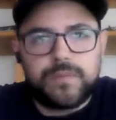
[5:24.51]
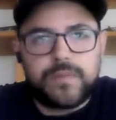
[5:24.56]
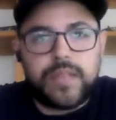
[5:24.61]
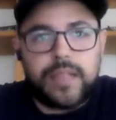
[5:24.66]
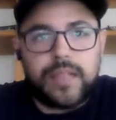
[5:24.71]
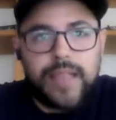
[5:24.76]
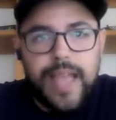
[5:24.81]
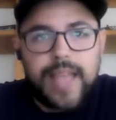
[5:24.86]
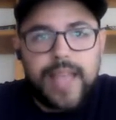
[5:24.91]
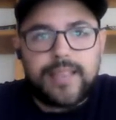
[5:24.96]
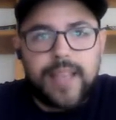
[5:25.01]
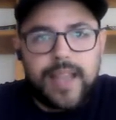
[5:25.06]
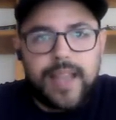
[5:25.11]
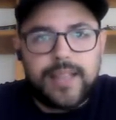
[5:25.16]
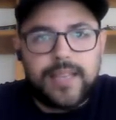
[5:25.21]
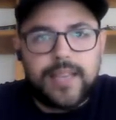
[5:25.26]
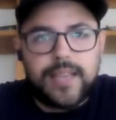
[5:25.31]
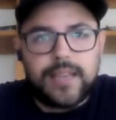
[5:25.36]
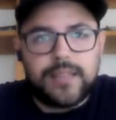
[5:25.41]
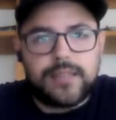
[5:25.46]
land
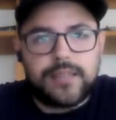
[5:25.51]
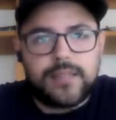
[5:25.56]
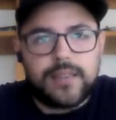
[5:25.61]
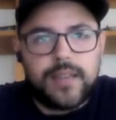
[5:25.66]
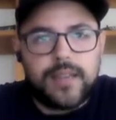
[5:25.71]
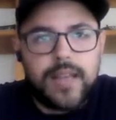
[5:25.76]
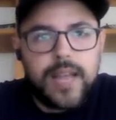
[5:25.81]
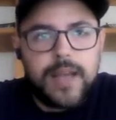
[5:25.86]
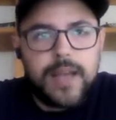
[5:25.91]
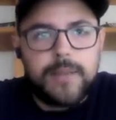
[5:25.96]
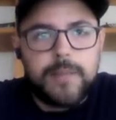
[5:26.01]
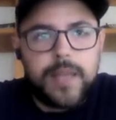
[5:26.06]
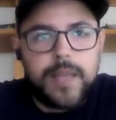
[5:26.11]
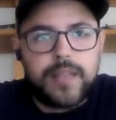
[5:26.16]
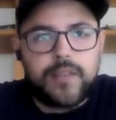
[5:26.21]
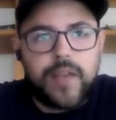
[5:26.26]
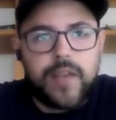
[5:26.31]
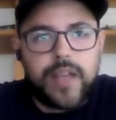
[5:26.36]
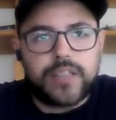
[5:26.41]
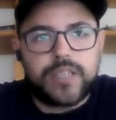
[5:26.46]
ideas
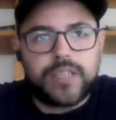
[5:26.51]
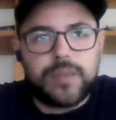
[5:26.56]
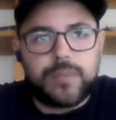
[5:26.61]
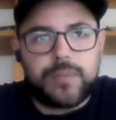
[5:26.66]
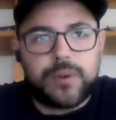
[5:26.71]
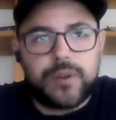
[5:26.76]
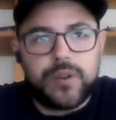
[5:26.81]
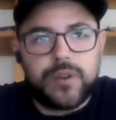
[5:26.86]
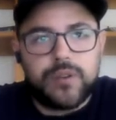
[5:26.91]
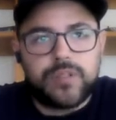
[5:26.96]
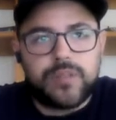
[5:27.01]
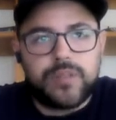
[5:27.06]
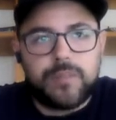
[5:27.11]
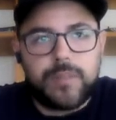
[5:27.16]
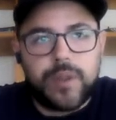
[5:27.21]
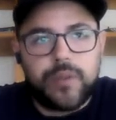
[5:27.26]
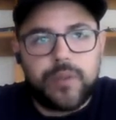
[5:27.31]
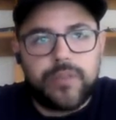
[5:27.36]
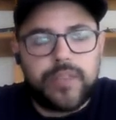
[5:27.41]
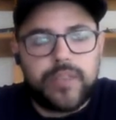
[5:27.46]
and to actually produce and
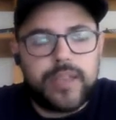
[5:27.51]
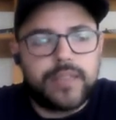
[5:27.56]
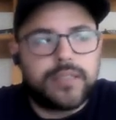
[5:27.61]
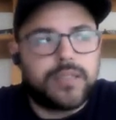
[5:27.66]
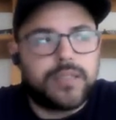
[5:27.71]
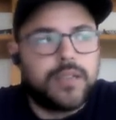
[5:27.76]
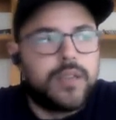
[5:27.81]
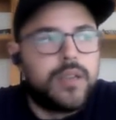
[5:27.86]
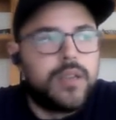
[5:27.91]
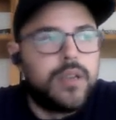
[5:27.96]
build things.